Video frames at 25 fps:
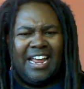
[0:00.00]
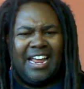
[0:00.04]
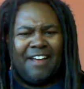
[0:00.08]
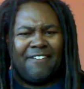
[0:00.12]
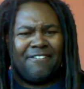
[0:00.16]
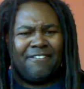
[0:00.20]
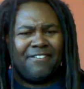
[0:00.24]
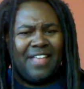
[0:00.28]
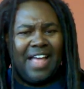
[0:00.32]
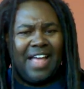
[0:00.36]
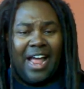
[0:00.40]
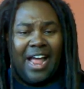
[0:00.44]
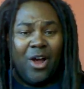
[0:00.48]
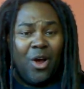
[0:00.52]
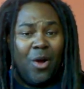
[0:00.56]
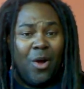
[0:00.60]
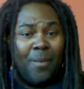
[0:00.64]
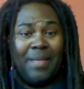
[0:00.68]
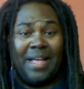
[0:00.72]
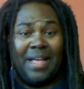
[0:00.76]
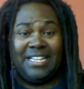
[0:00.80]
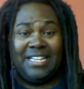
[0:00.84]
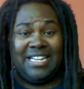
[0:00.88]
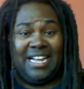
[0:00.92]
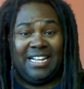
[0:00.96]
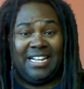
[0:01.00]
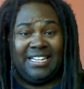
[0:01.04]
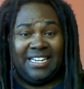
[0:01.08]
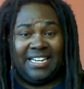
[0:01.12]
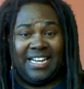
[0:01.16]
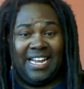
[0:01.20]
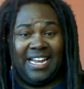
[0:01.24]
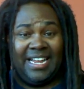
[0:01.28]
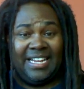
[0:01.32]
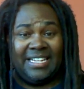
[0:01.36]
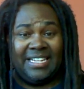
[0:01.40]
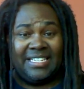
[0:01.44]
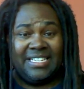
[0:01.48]
I hope that's not the
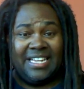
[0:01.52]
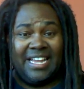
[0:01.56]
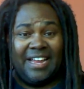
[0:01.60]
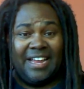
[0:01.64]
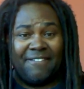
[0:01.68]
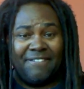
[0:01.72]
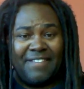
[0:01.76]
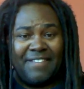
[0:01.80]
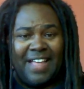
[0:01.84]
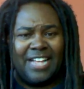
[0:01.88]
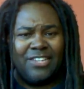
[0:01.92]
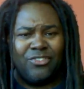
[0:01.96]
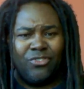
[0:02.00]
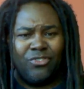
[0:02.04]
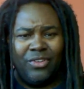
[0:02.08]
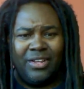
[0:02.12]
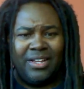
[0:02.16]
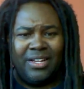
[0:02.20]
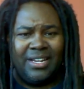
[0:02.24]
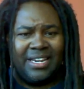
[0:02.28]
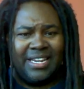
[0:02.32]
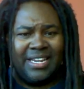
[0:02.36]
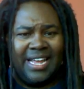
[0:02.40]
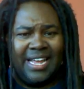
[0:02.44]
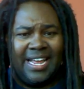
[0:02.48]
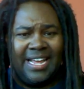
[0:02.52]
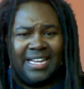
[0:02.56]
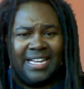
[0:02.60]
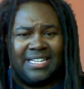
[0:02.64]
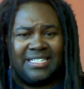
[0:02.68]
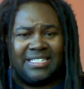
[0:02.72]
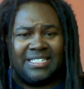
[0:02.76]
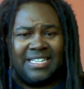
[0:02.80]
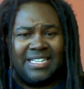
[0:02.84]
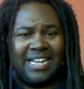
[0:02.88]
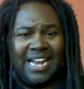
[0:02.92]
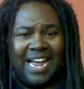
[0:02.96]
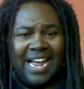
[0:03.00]
case. If that's really the
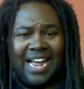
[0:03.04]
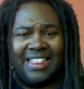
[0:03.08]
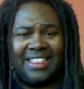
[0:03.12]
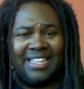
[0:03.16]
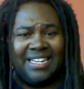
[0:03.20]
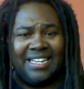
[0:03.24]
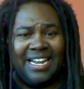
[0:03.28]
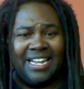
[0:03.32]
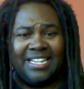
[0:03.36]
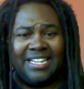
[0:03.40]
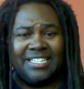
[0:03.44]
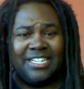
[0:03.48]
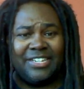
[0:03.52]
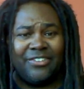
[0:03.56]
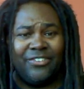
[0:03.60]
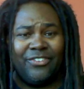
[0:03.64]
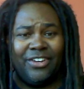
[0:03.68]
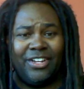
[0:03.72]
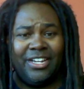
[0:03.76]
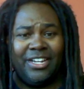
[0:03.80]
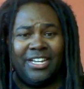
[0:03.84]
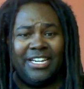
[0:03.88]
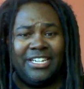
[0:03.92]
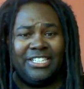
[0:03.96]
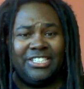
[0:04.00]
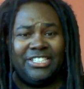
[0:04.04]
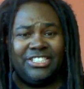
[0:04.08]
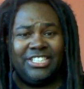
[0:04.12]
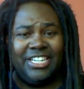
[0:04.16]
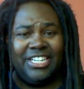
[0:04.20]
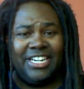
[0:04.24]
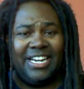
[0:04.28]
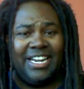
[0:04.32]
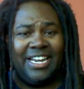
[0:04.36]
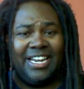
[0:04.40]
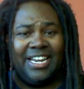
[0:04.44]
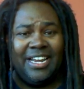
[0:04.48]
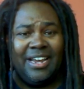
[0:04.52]
case, then I think that's a really
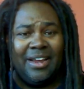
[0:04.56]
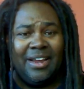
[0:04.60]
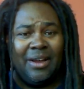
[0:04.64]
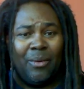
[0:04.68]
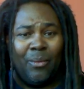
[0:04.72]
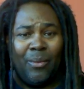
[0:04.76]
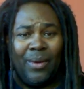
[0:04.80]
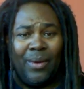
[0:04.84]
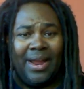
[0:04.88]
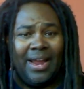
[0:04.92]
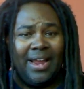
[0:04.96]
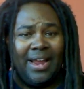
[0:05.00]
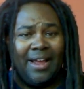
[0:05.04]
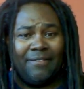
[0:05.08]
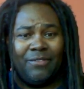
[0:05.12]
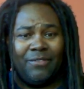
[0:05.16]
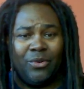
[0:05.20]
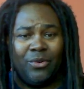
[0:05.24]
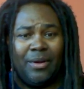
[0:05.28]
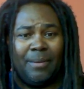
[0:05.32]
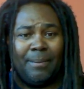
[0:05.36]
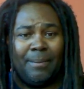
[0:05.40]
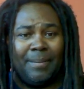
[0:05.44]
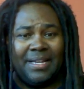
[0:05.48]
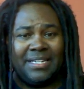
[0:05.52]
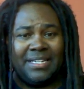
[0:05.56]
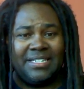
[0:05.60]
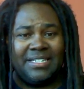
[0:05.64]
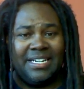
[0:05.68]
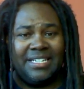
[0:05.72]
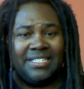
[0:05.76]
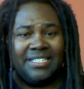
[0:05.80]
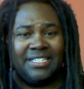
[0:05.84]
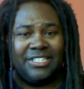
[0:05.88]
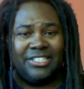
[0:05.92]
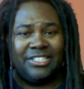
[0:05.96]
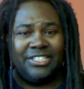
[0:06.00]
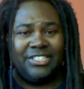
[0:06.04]
shitty way of doing
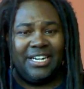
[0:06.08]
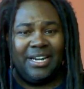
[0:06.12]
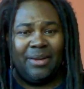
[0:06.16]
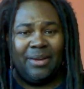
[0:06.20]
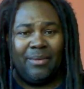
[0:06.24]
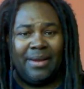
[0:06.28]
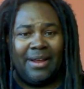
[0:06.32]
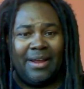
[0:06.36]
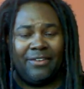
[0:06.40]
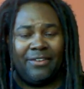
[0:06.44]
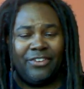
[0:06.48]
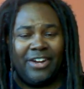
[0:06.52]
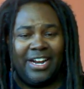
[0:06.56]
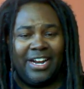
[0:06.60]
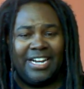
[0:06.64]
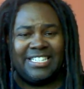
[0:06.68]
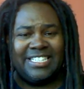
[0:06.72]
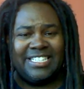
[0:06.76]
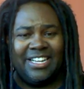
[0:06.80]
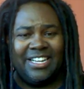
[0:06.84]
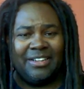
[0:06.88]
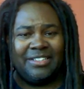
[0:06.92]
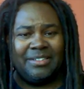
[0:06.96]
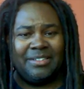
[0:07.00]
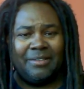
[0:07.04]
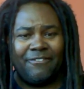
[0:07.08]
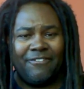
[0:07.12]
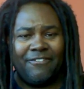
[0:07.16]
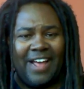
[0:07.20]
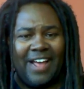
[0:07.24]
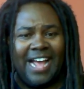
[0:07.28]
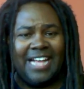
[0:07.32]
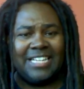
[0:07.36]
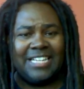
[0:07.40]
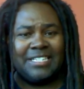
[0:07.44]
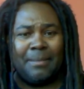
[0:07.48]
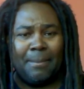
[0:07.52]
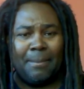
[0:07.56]
business and a shitty way of trying to sell
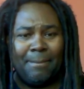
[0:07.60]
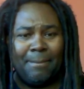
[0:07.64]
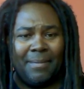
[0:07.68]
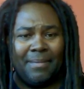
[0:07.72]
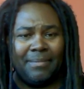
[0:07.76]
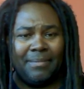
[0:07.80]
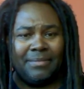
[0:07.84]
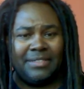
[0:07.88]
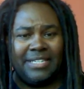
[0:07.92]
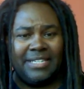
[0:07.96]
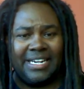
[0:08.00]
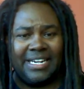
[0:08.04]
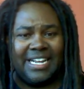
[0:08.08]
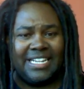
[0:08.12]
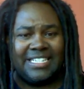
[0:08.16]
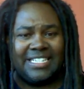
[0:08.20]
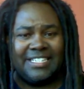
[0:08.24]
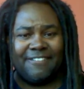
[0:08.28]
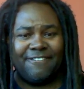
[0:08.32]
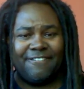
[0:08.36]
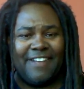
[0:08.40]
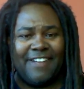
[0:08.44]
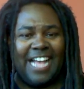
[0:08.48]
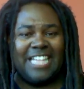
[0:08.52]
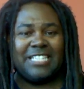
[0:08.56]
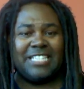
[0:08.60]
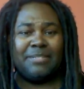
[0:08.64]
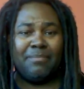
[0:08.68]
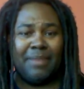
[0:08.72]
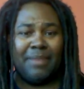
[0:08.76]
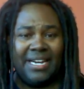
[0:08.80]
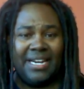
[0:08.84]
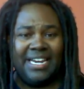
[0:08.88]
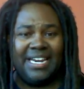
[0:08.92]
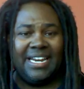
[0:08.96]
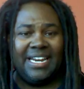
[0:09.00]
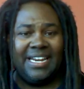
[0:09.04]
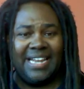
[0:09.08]
fast tickets and fast
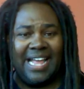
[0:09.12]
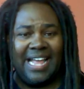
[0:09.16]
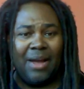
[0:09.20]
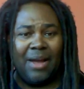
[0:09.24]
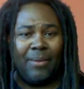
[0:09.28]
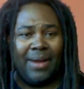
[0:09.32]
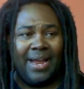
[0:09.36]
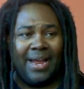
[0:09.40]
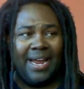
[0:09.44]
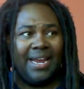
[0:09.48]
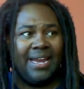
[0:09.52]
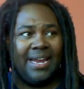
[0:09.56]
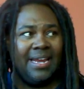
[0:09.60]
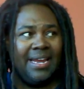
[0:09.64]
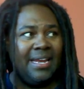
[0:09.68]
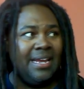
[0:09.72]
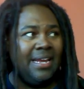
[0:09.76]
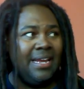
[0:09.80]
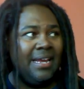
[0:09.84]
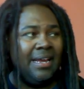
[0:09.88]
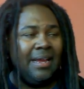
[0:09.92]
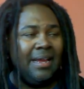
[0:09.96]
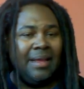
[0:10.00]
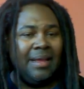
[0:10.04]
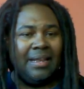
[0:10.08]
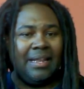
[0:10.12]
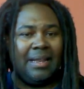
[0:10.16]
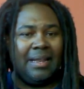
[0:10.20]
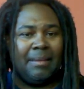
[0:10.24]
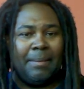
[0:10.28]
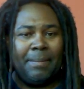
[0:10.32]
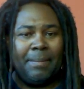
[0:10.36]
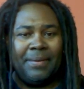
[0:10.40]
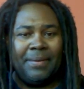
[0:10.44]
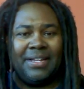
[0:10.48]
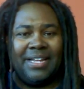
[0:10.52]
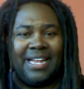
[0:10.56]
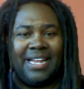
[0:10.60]
money that way. Let
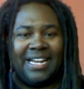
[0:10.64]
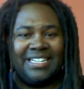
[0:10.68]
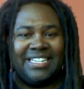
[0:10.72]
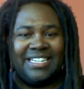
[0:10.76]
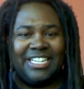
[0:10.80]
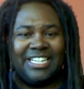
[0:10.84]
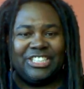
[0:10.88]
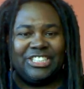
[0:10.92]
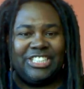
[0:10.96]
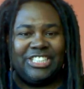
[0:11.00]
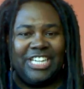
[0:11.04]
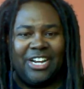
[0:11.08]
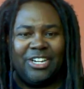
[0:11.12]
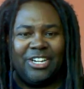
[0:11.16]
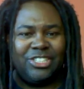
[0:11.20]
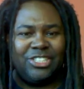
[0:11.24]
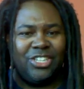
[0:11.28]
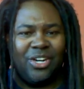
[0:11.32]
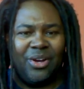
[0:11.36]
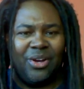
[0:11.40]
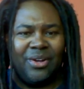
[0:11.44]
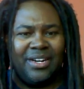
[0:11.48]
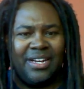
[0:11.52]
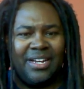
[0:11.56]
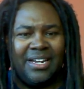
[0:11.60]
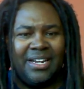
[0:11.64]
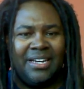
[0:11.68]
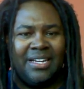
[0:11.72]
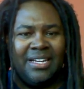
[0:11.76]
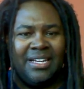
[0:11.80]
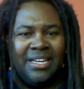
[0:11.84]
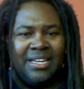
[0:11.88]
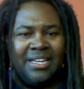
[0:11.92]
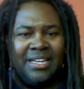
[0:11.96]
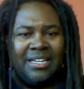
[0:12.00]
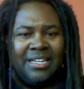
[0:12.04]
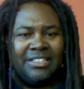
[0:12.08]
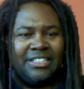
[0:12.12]
me put it like this. Chael
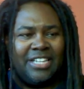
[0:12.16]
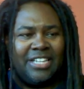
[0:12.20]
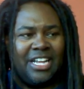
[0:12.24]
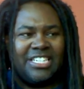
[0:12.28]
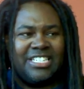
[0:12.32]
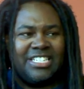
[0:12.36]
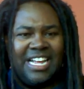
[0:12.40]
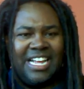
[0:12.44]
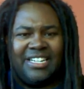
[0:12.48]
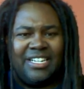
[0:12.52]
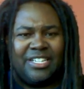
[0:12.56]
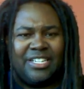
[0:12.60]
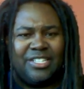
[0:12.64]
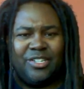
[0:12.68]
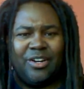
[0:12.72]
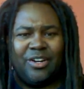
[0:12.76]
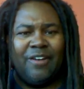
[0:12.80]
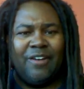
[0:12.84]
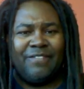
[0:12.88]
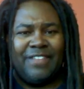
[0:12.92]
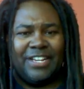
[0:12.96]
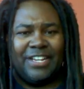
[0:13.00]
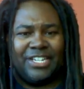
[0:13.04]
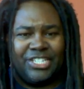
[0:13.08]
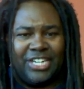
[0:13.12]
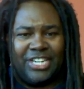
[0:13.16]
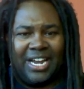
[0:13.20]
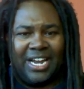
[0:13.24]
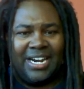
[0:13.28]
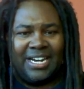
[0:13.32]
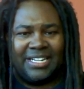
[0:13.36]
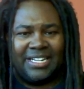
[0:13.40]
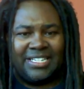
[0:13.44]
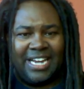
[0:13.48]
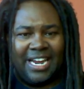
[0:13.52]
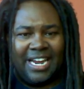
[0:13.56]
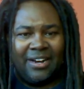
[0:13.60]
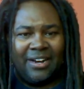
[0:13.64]
Sonnen does not deserve this shot
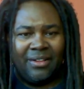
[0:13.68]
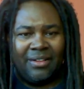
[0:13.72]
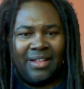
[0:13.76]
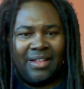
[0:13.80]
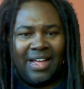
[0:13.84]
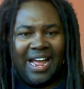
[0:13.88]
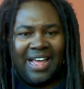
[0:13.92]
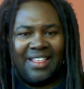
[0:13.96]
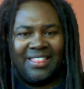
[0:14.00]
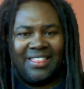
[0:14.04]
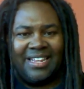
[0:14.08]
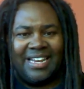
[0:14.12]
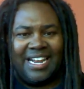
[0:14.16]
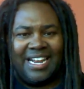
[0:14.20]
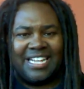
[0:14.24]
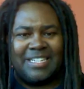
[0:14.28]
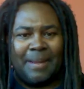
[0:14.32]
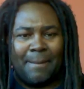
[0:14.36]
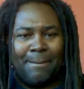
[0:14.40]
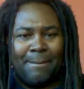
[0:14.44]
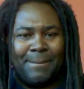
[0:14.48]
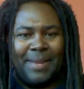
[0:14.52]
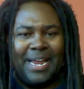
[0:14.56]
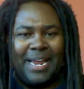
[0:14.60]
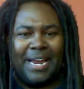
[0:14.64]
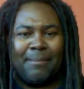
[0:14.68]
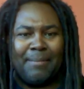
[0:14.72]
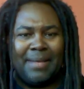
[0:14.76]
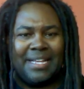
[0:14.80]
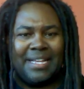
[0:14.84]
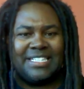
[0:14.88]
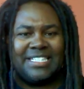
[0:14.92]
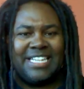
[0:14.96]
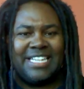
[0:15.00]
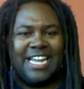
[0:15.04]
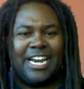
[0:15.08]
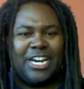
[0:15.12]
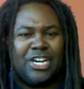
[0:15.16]
at the title. I think that's a big
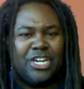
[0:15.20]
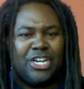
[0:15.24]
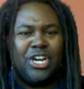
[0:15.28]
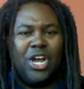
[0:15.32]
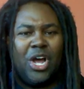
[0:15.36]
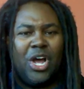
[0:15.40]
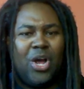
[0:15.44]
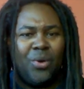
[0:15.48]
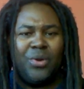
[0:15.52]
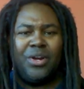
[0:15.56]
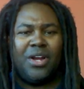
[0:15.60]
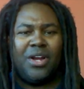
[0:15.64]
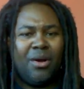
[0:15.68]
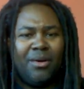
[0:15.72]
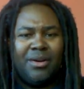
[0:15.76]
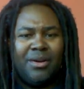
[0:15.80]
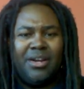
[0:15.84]
mistake. No.